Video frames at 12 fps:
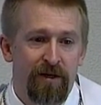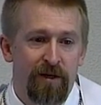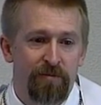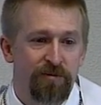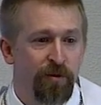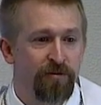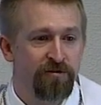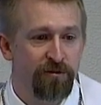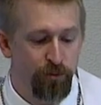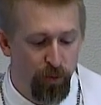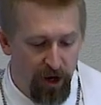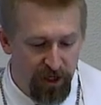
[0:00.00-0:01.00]
I'm supposed to
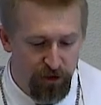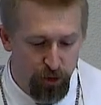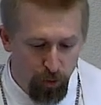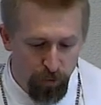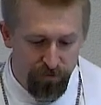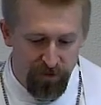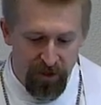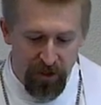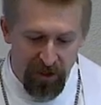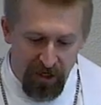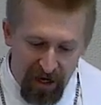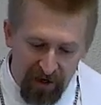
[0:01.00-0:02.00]
watch over
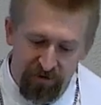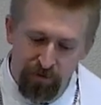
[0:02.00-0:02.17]
God's